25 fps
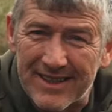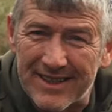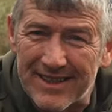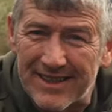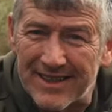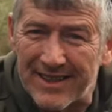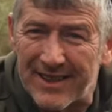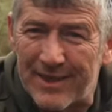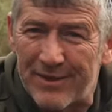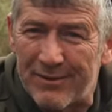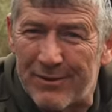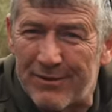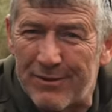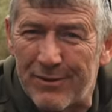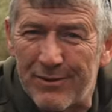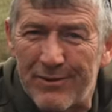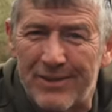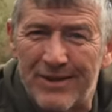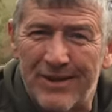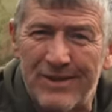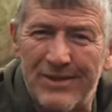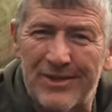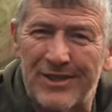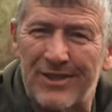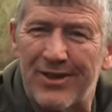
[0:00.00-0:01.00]
You know, if you're
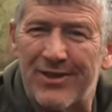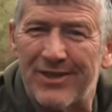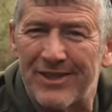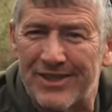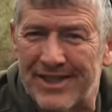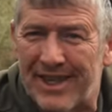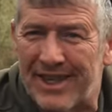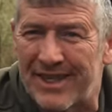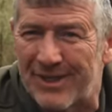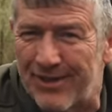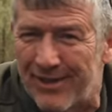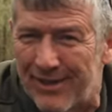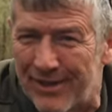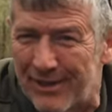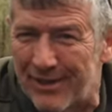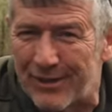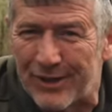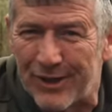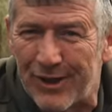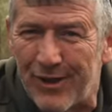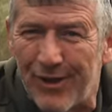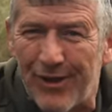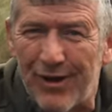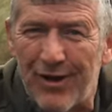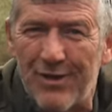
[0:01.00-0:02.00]
one of those guys that ain't got a lot of
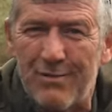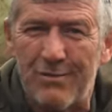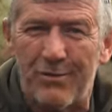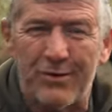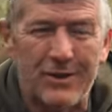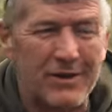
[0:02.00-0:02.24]
time,